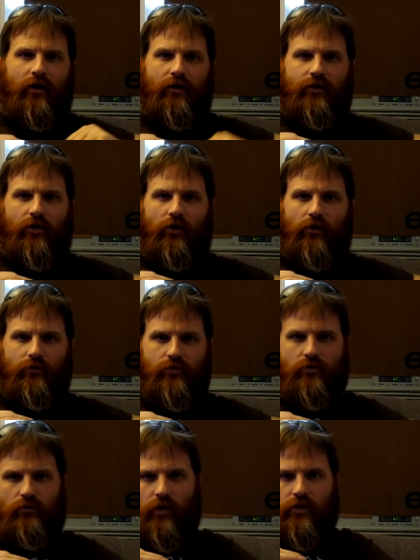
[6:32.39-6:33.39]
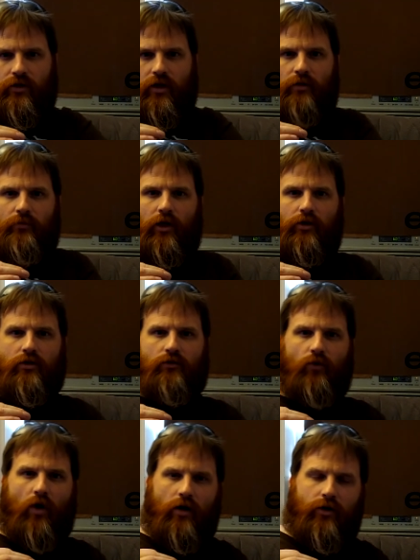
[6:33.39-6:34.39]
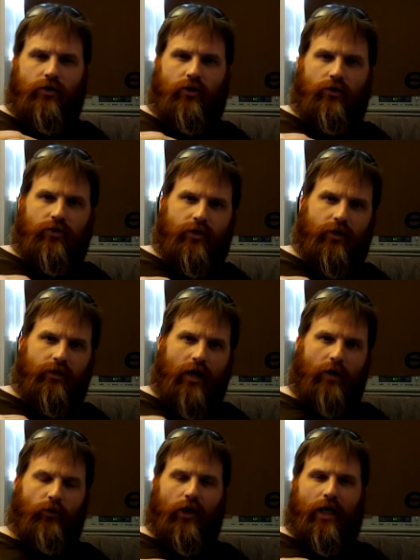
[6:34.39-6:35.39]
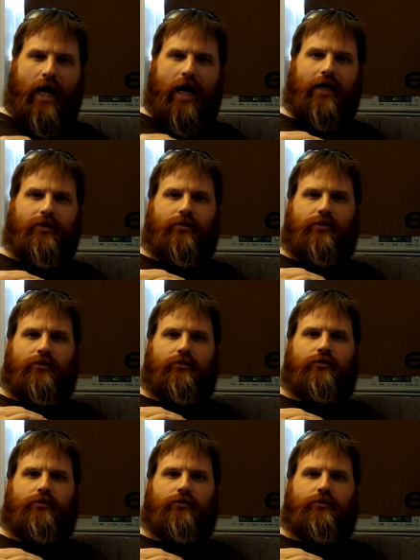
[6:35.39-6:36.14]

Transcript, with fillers: uh, you know, square centimeters of water use, then I would not